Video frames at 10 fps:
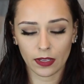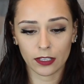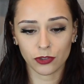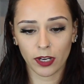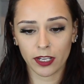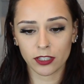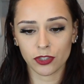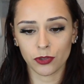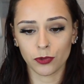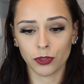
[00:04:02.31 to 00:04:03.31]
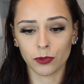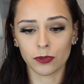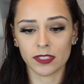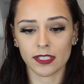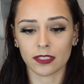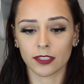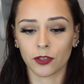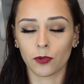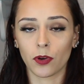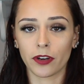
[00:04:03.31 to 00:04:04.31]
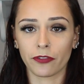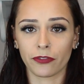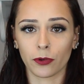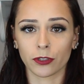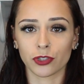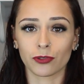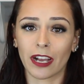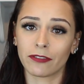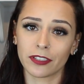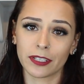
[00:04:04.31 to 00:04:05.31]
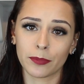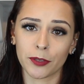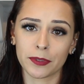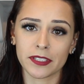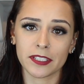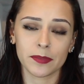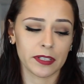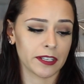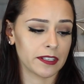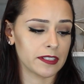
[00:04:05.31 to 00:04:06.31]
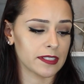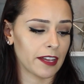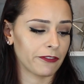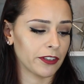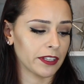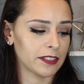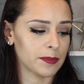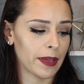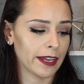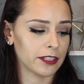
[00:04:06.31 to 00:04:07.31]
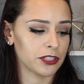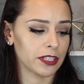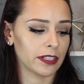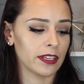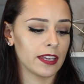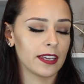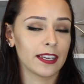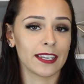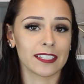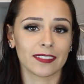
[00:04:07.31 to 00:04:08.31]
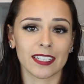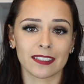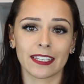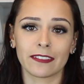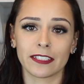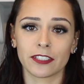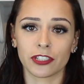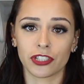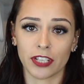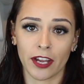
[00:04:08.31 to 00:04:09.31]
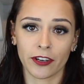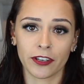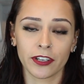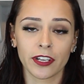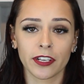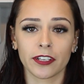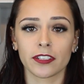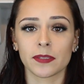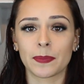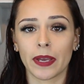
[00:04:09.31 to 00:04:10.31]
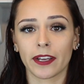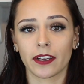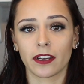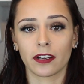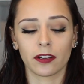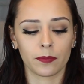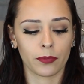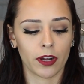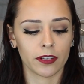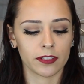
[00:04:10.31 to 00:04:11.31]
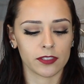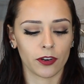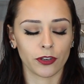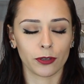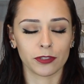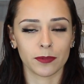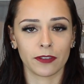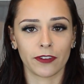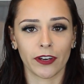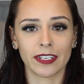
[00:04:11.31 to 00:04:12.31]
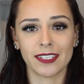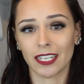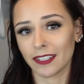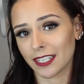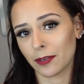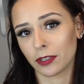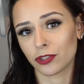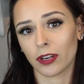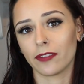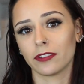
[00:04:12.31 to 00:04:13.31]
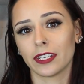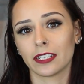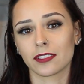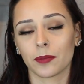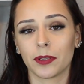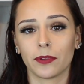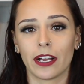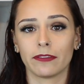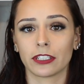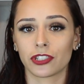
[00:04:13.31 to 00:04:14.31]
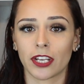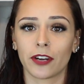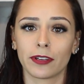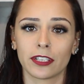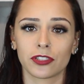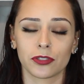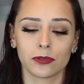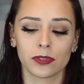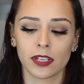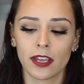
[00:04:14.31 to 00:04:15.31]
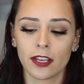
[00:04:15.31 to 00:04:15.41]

And try to use this little one for traveling purposes because I feel like this packaging is less likely to shatter, because BECCA products are known to be very delicate when traveling and some people have like shattering issues.